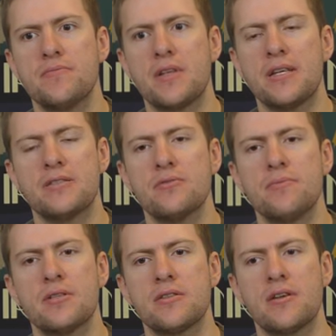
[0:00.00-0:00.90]
It's
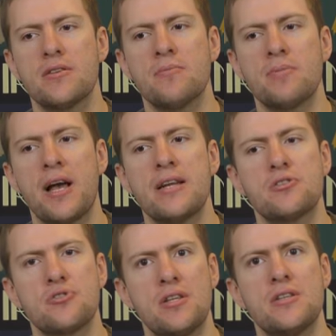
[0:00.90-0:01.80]
almost like you're playing a
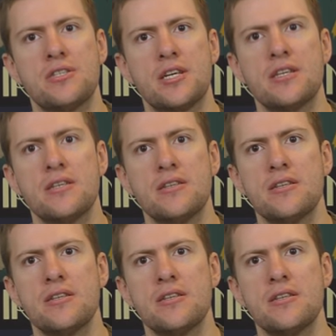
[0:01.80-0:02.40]
trilogy,